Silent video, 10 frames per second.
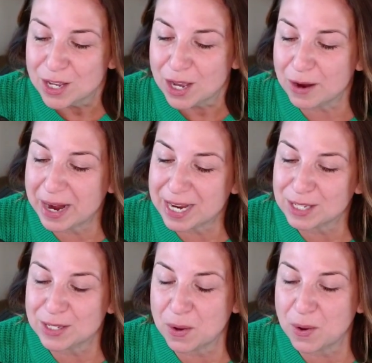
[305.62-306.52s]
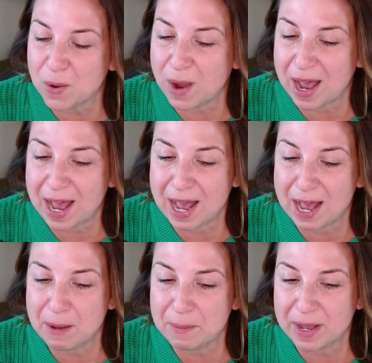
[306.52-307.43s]
All right. So
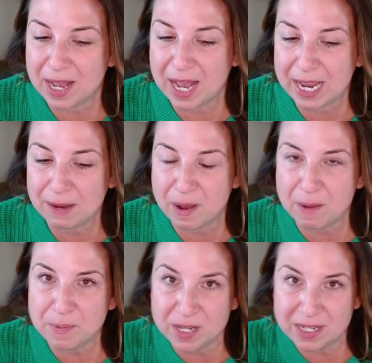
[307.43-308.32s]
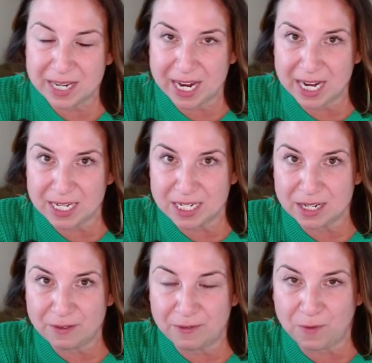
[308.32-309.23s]
I am up to date
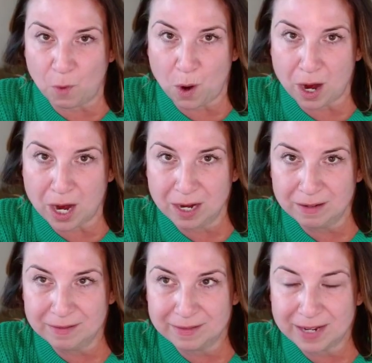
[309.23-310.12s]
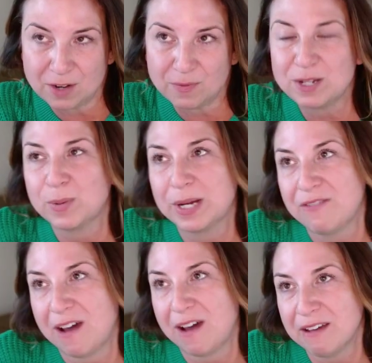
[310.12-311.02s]
4 out of my
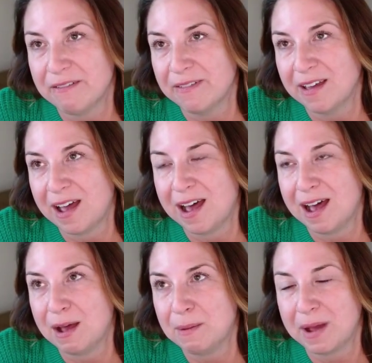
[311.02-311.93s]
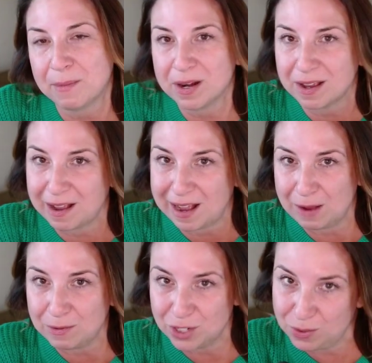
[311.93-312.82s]
25. I'm going to
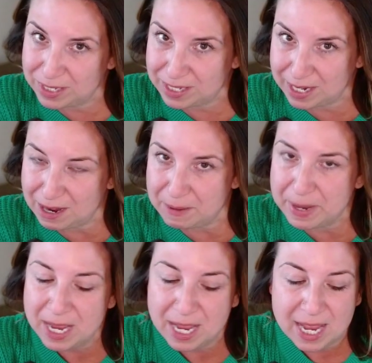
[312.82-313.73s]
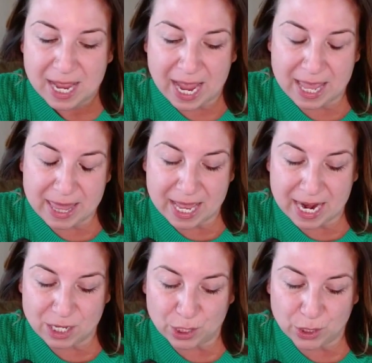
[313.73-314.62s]
count 2 with Sam. And then
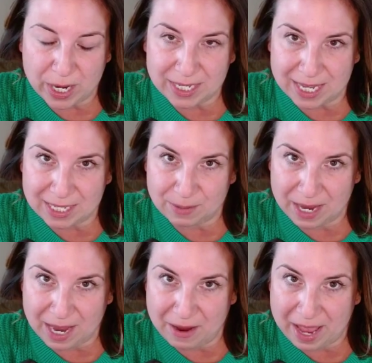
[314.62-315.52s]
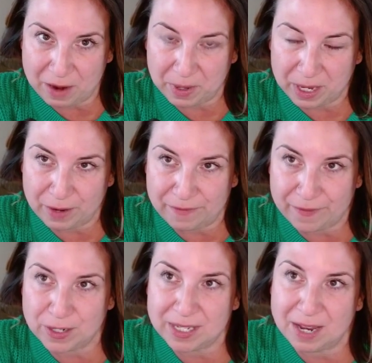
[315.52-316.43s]
I told you guys last week I had a really good
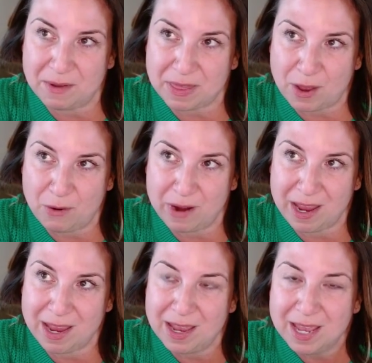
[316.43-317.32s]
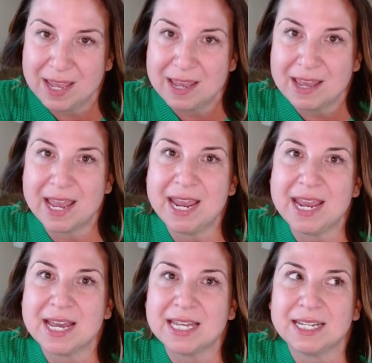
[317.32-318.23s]
first date with Cody.
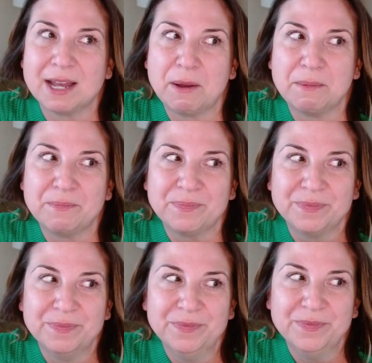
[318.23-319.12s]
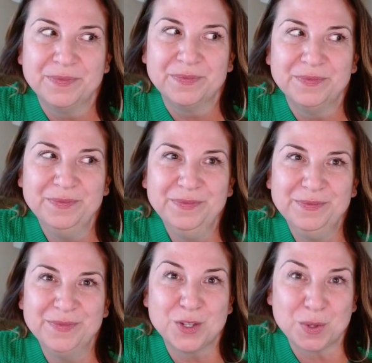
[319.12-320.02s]
And
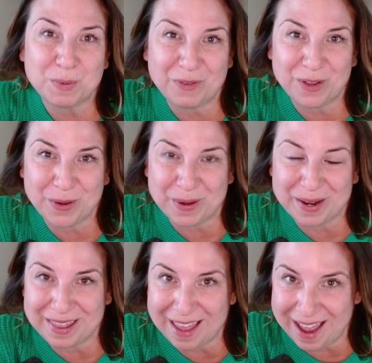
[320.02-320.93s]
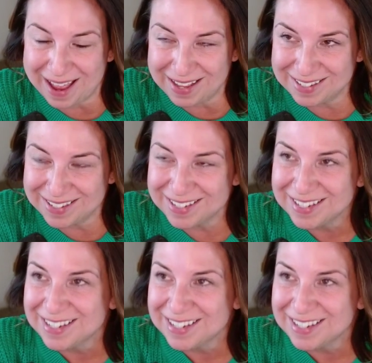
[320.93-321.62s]
so let me fill you in on that.